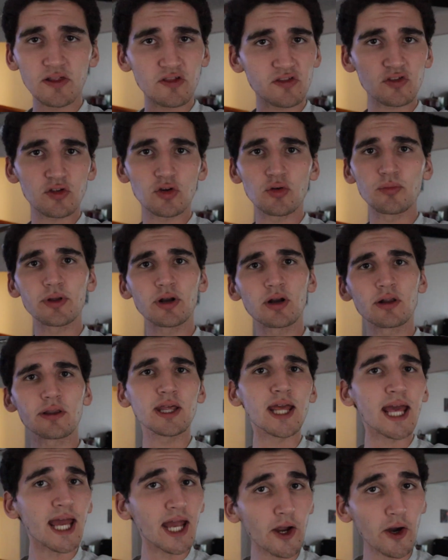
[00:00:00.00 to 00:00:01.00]
has still been on
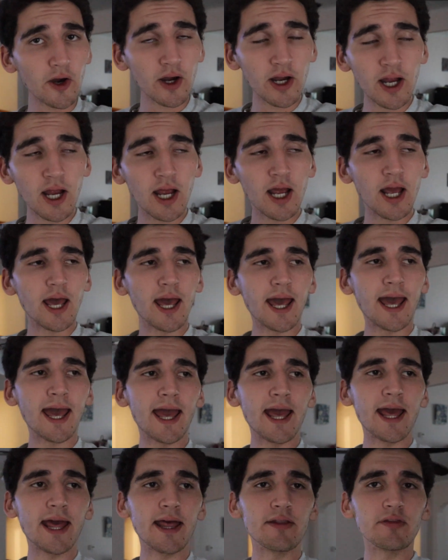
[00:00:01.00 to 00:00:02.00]
the air,
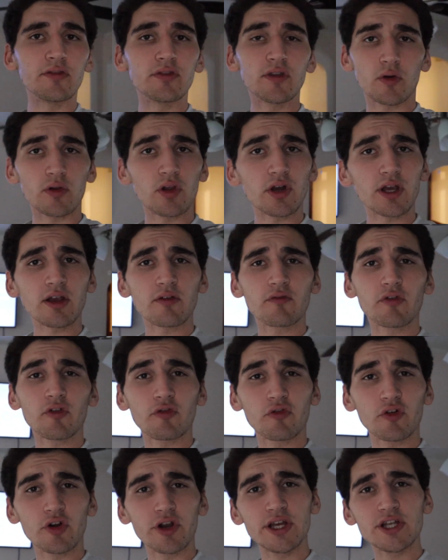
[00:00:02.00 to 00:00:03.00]
and they're looking for
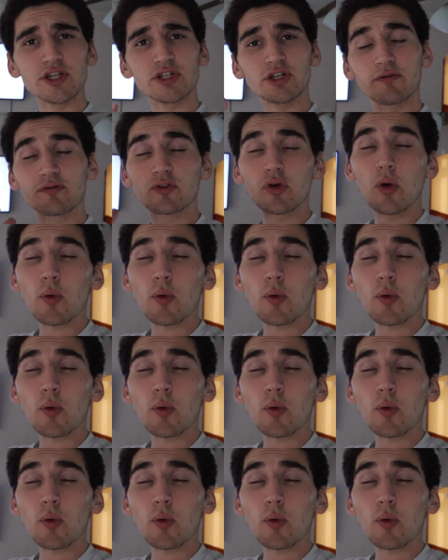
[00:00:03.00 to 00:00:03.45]
footage of